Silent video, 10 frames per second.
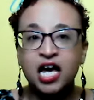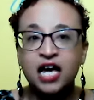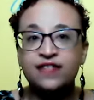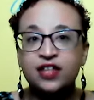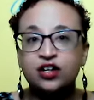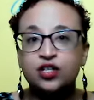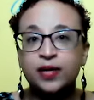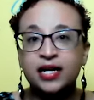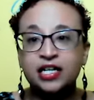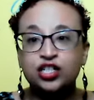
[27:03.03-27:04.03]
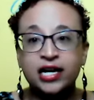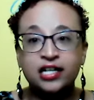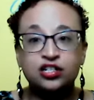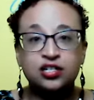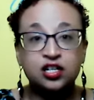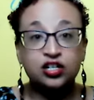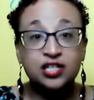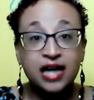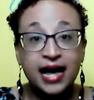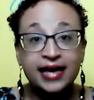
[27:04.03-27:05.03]
if there has been any changes in your
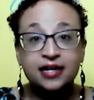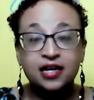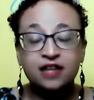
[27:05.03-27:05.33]
diet,